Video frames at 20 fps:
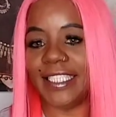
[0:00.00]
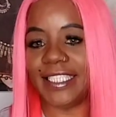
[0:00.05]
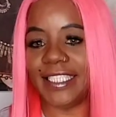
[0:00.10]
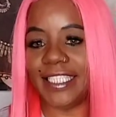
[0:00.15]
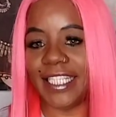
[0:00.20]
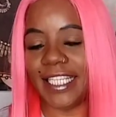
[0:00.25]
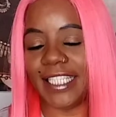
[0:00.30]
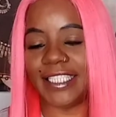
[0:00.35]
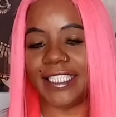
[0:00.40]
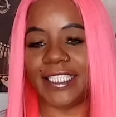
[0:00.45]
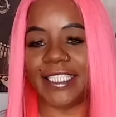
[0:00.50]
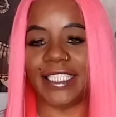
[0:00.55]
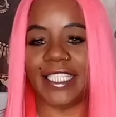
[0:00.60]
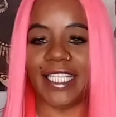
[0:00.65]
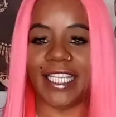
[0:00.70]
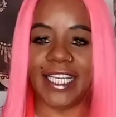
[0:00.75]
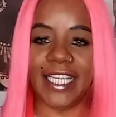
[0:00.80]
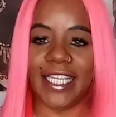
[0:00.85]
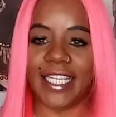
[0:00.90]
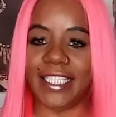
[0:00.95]
This
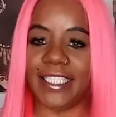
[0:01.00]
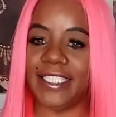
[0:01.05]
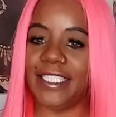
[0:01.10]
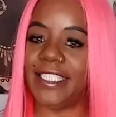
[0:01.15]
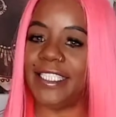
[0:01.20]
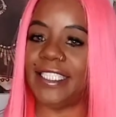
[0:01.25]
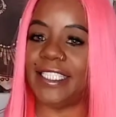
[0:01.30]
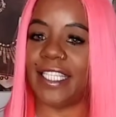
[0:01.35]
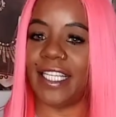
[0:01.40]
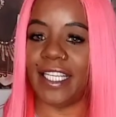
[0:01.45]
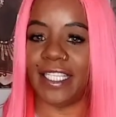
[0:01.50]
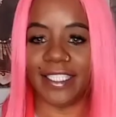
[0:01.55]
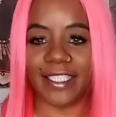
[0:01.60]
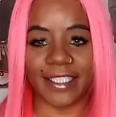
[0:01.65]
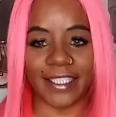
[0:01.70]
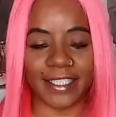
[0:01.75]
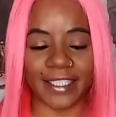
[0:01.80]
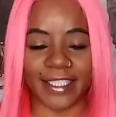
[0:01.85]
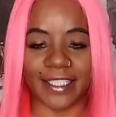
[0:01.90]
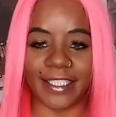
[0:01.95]
is
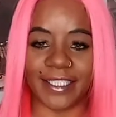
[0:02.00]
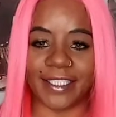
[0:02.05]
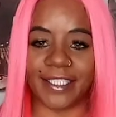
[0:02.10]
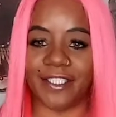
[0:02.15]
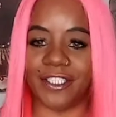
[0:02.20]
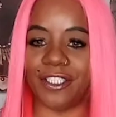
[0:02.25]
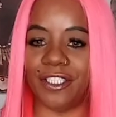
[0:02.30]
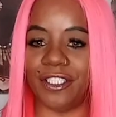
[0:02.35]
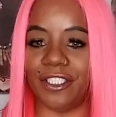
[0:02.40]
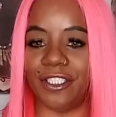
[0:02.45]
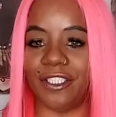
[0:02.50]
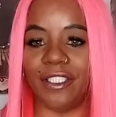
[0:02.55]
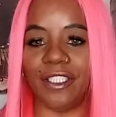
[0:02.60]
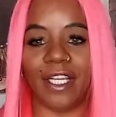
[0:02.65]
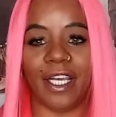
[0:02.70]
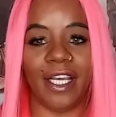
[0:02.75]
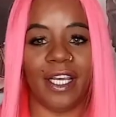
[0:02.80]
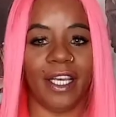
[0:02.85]
Sister